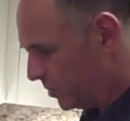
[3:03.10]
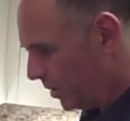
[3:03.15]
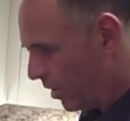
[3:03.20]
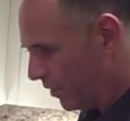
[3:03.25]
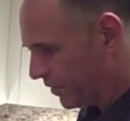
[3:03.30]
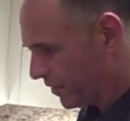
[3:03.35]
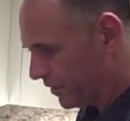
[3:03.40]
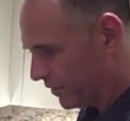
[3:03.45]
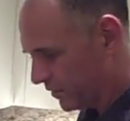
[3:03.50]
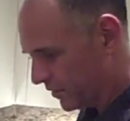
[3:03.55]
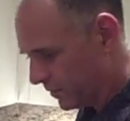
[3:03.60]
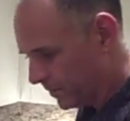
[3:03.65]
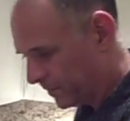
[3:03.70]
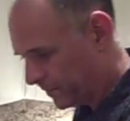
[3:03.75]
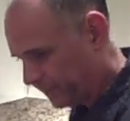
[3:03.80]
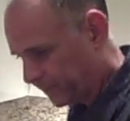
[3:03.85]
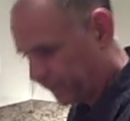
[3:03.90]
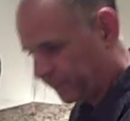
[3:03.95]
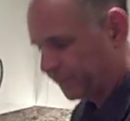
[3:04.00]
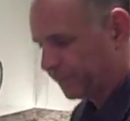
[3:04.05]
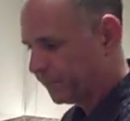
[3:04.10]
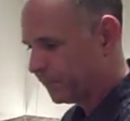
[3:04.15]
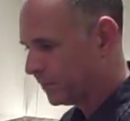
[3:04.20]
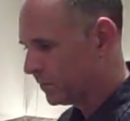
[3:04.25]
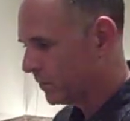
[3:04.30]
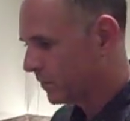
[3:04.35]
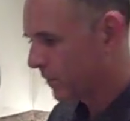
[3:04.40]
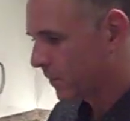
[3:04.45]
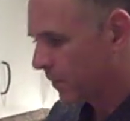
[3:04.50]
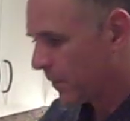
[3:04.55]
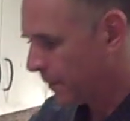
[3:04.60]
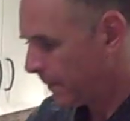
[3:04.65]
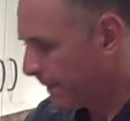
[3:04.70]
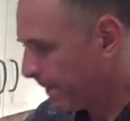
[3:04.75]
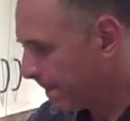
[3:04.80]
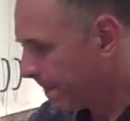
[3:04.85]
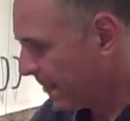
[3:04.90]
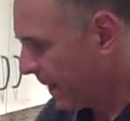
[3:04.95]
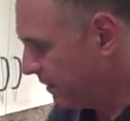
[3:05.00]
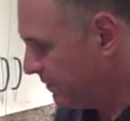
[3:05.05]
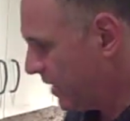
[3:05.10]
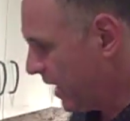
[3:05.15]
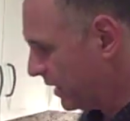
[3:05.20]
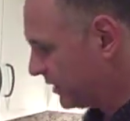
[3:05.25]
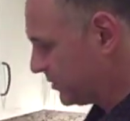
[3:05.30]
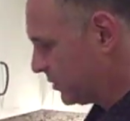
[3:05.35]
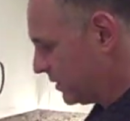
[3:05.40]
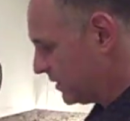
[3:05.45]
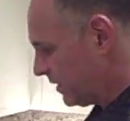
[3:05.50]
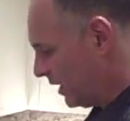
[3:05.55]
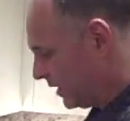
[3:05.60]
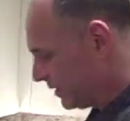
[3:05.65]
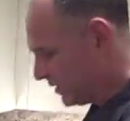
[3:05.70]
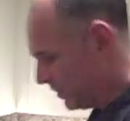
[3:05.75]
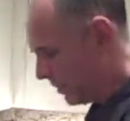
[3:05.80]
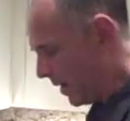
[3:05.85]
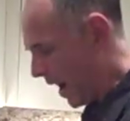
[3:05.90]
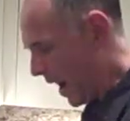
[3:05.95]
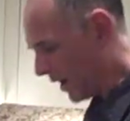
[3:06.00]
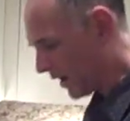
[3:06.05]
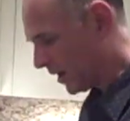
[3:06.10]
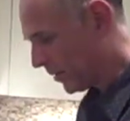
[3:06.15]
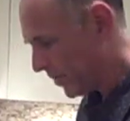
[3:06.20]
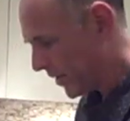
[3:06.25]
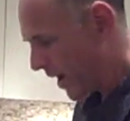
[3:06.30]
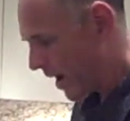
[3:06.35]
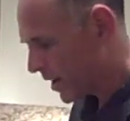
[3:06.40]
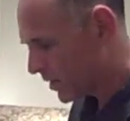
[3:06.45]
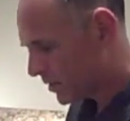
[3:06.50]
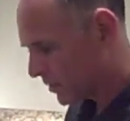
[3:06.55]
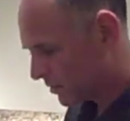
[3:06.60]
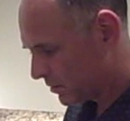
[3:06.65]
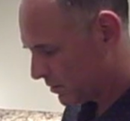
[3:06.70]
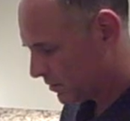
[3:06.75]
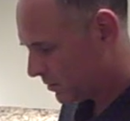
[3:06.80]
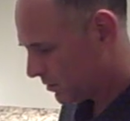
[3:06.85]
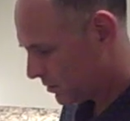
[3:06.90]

both of them. Next we take the maca powder.